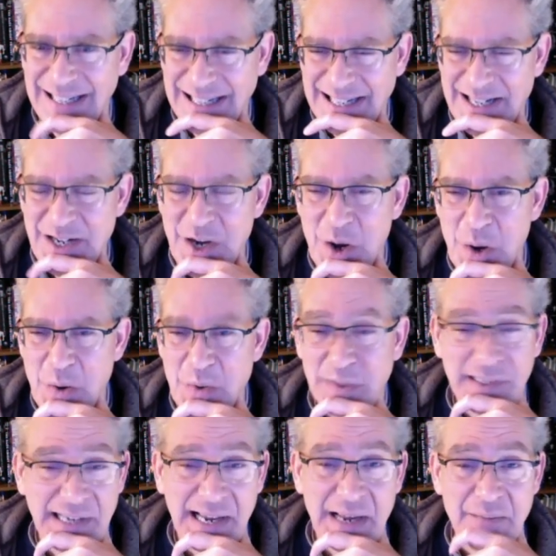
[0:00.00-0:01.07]
known,
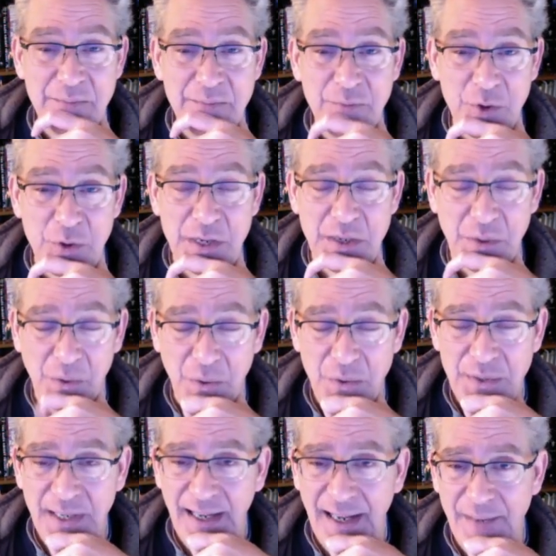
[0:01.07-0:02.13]
say, 30 year
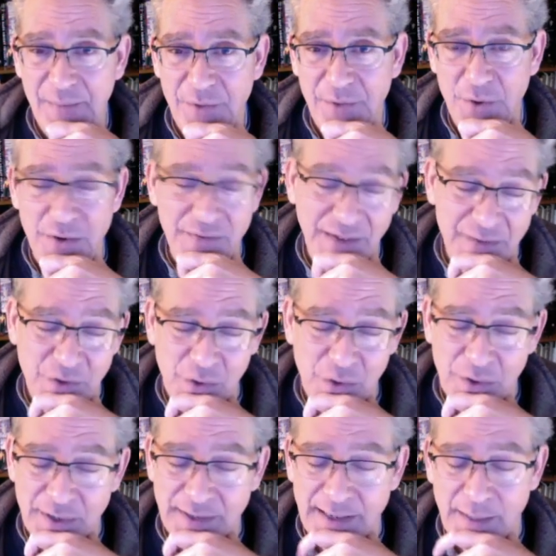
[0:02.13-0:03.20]
old, uh, 35 year
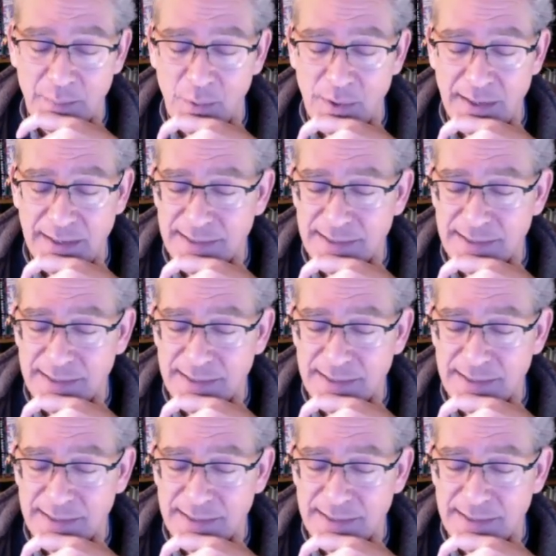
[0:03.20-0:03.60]
old at that point.